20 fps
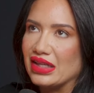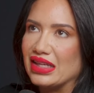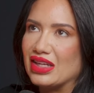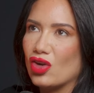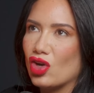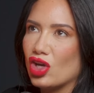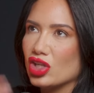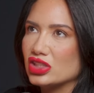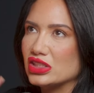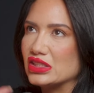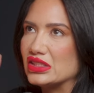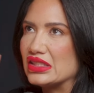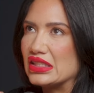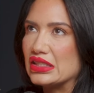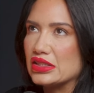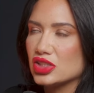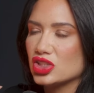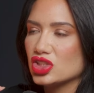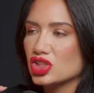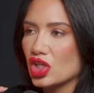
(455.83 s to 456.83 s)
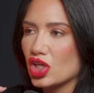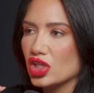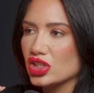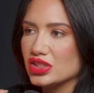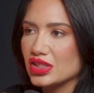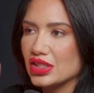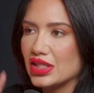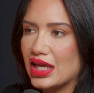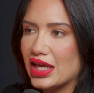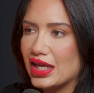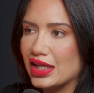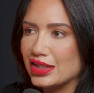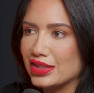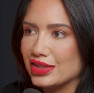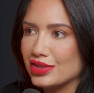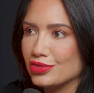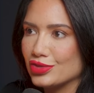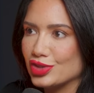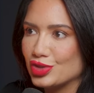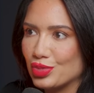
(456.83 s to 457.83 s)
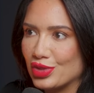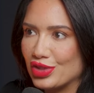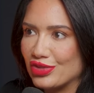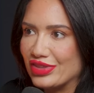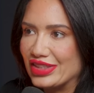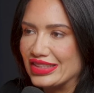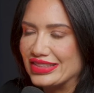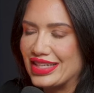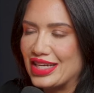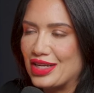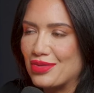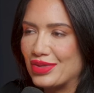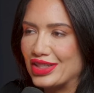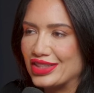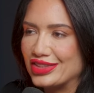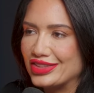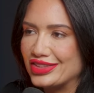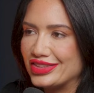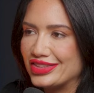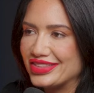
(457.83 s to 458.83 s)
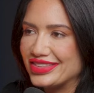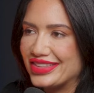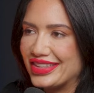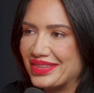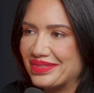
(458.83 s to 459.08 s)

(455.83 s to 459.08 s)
it all just like the stars aligned and it was perfect timing to do so.